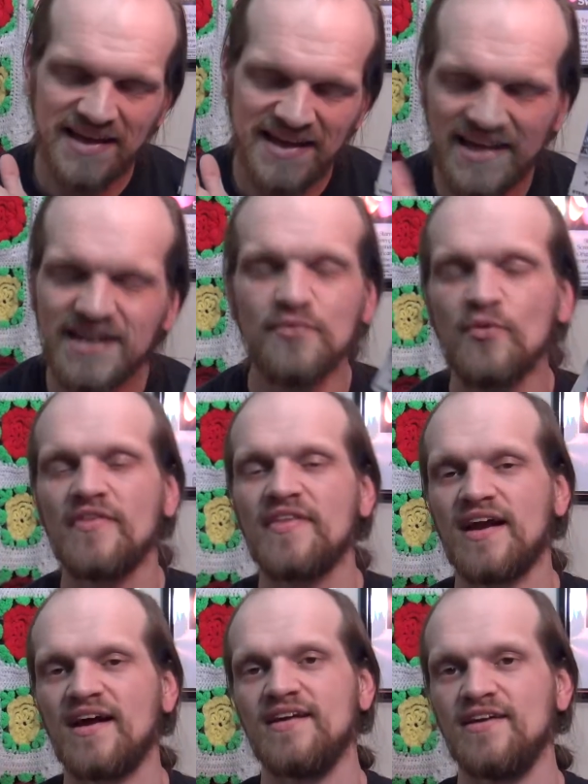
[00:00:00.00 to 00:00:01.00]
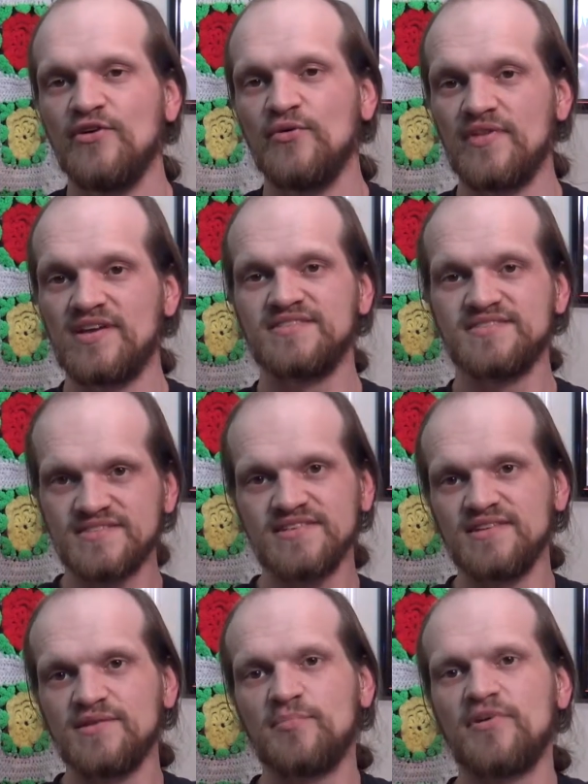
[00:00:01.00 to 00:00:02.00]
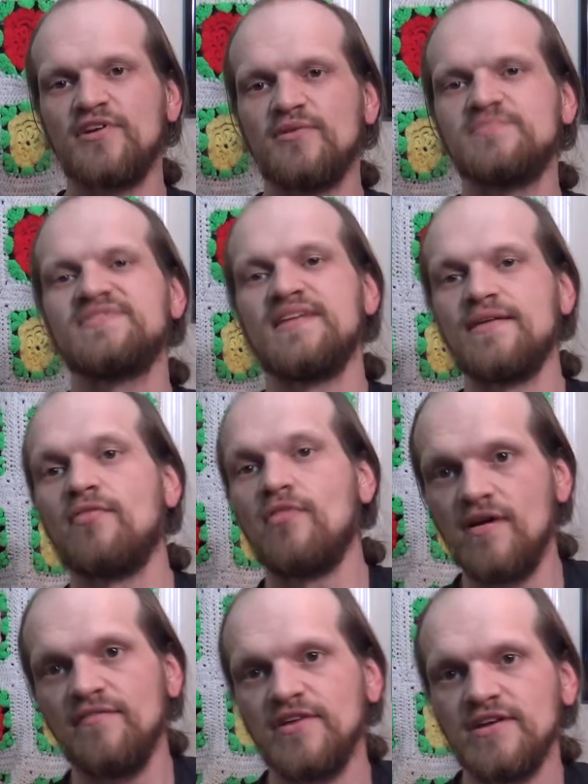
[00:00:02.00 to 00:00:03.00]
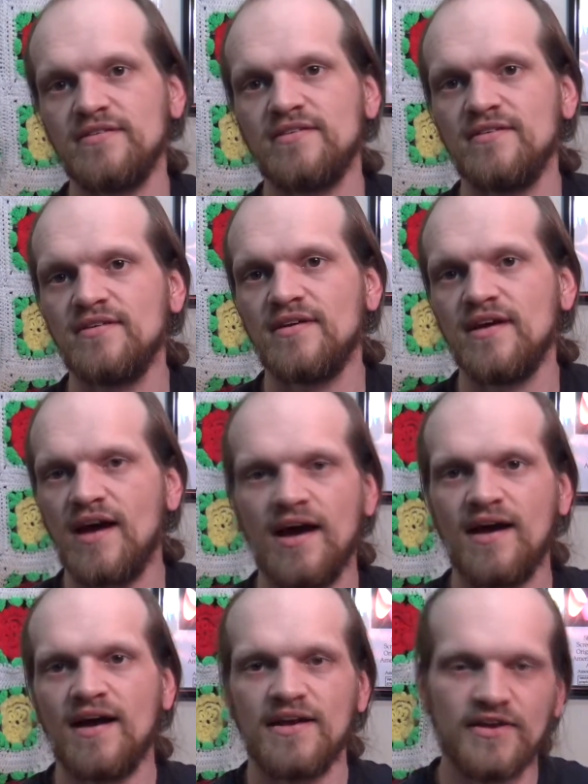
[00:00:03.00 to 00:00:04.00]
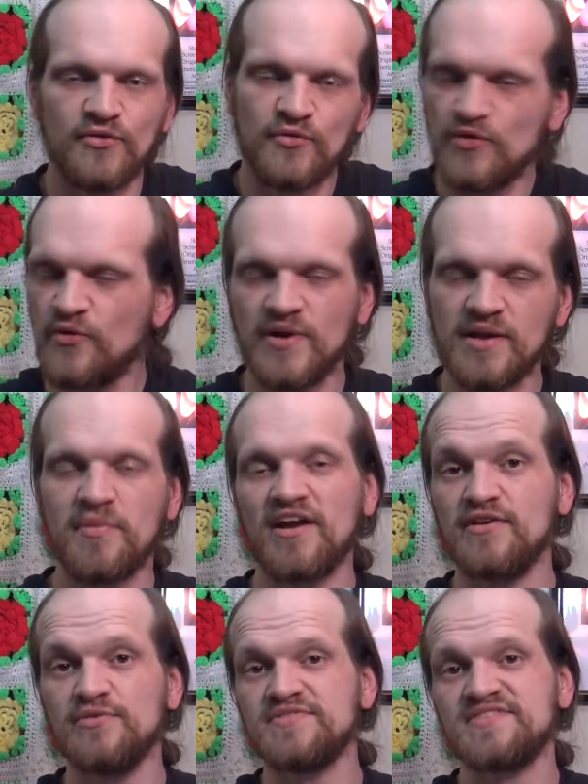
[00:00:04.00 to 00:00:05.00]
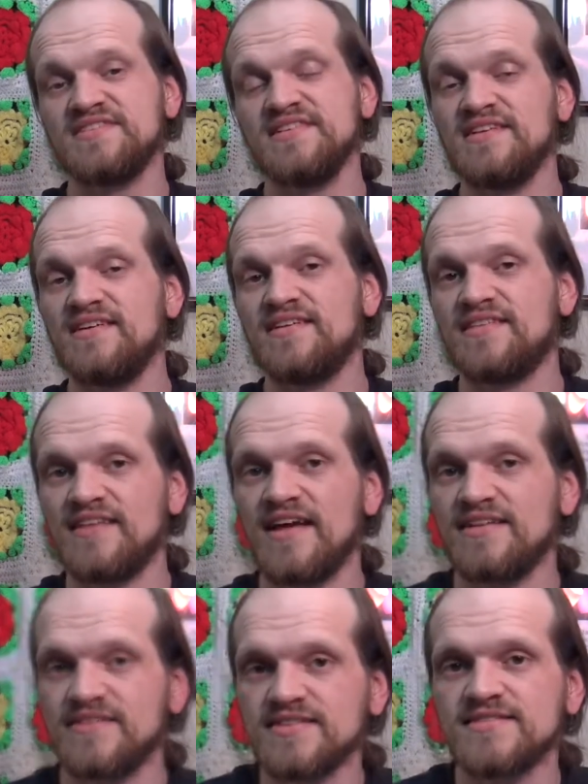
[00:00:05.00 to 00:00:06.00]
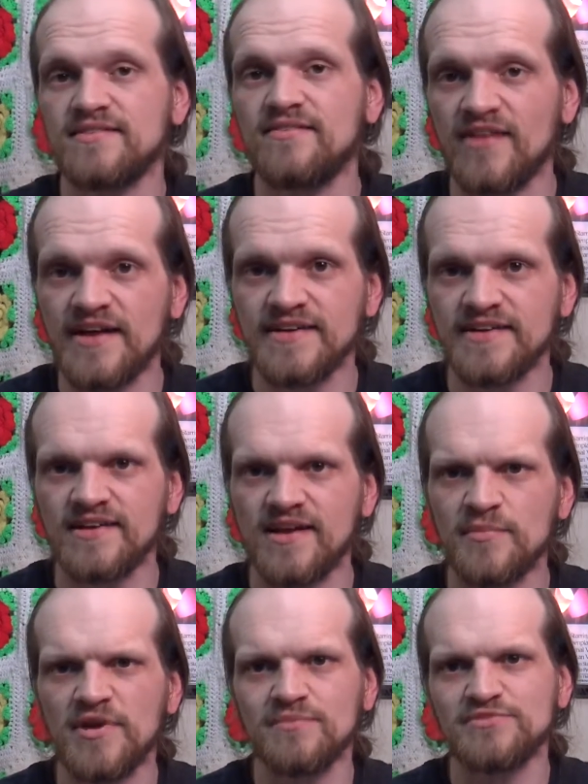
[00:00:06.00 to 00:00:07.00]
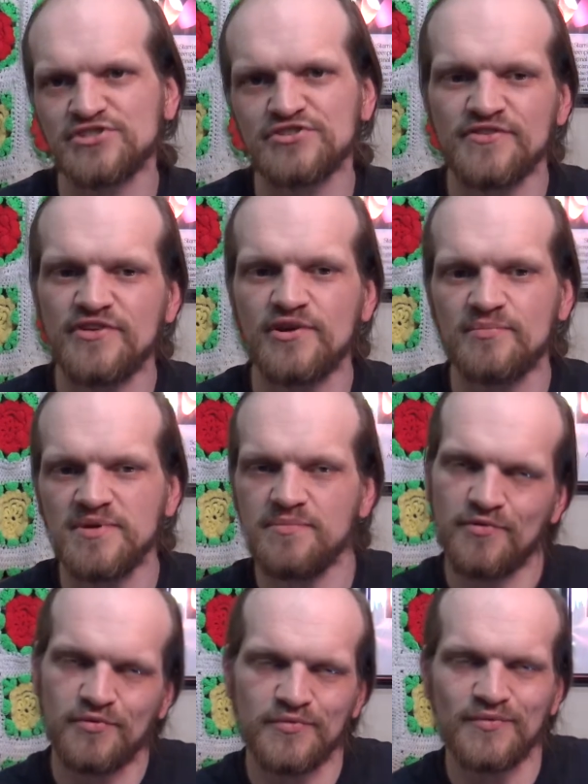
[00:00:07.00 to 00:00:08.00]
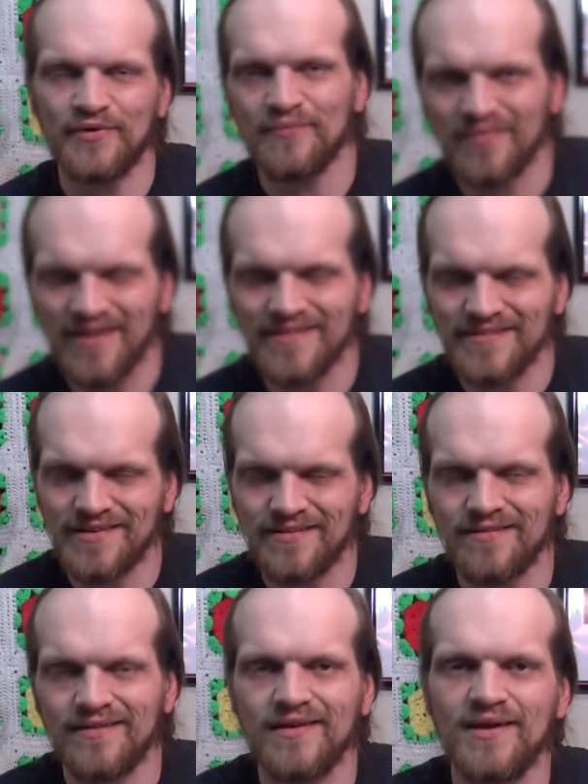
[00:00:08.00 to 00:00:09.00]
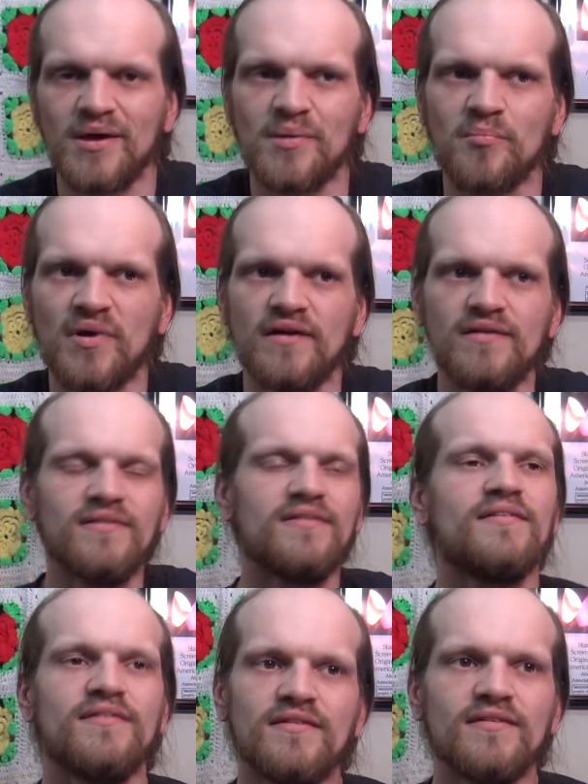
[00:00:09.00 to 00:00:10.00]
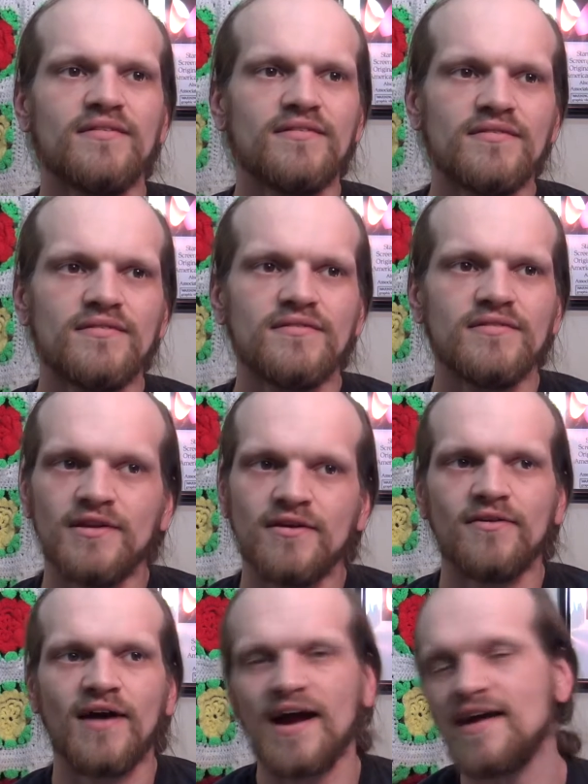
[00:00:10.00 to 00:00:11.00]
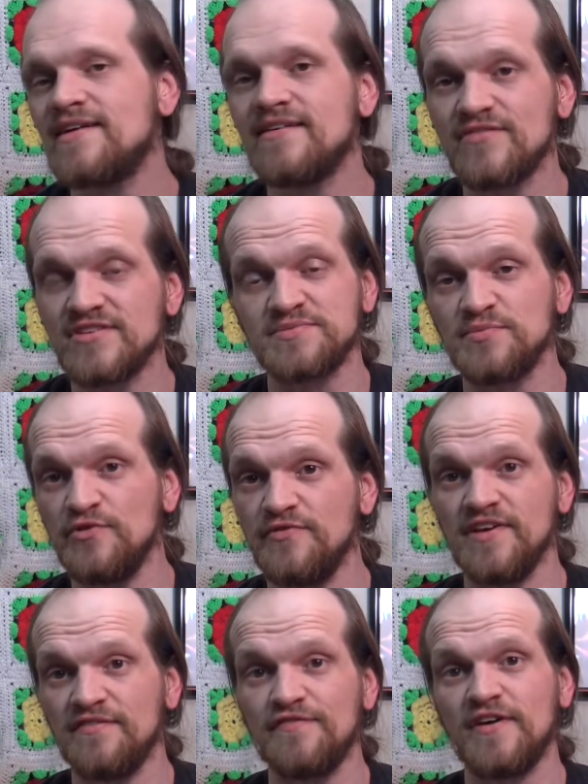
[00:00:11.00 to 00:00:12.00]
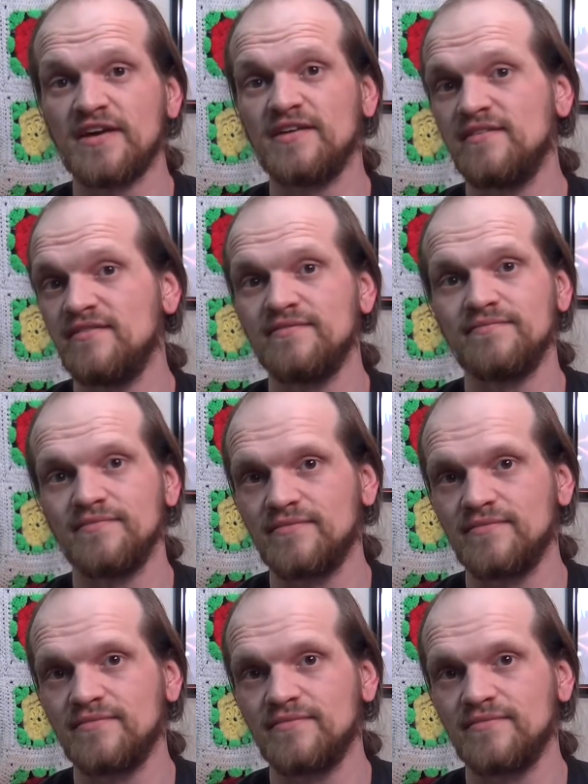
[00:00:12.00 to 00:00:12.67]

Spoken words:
Anyone that I know that has seen The Burbs, they love it. I don't know anybody who's seen it that doesn't like it. I mean, I'm sure there are people who don't like it, but, you know, I give this movie a fucking